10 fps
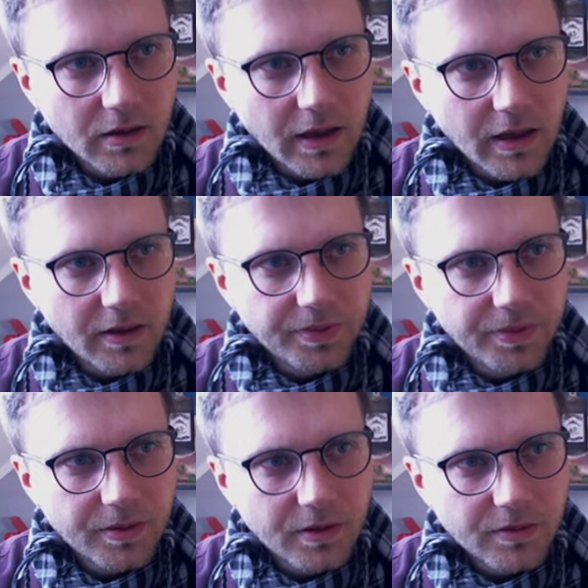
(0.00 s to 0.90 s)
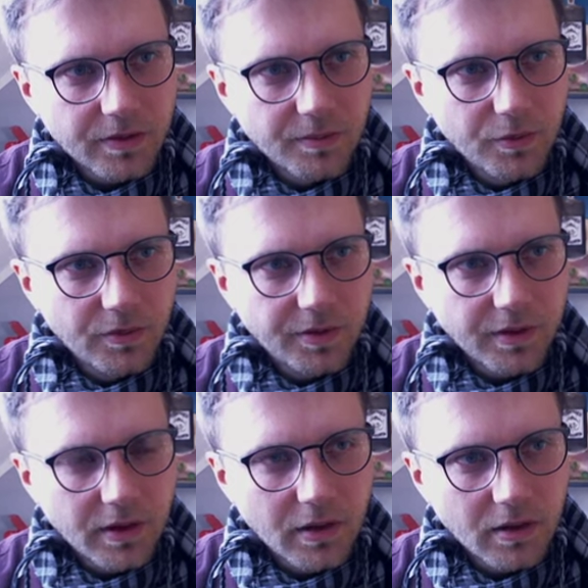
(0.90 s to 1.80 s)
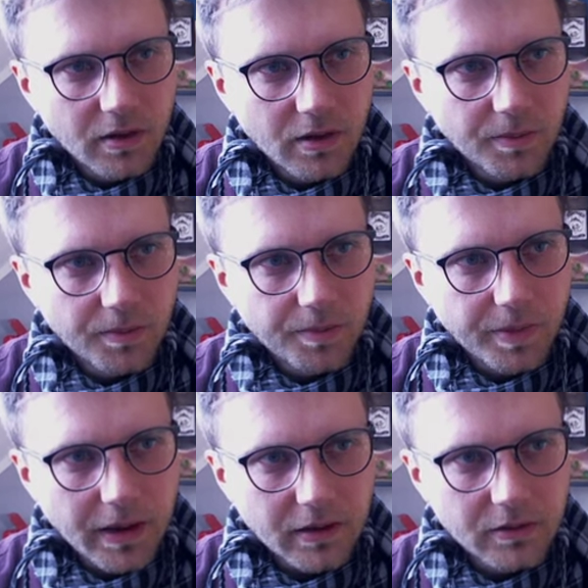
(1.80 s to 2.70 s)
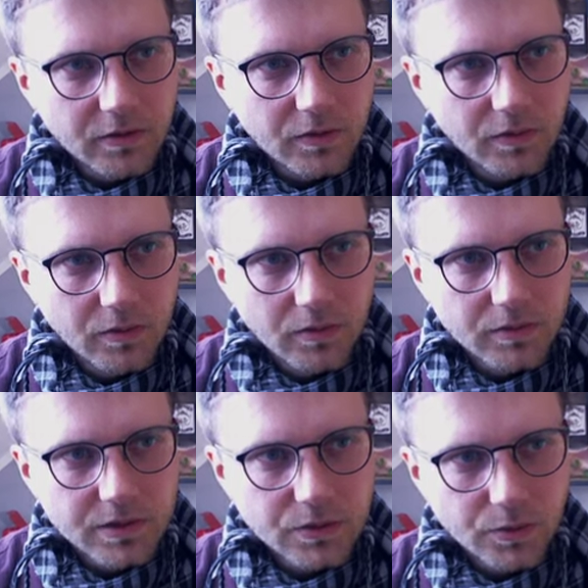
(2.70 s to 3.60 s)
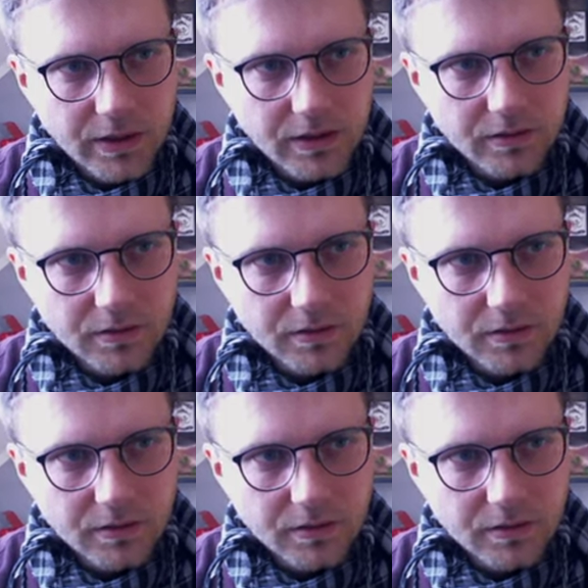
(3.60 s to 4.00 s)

n smoothing back to 3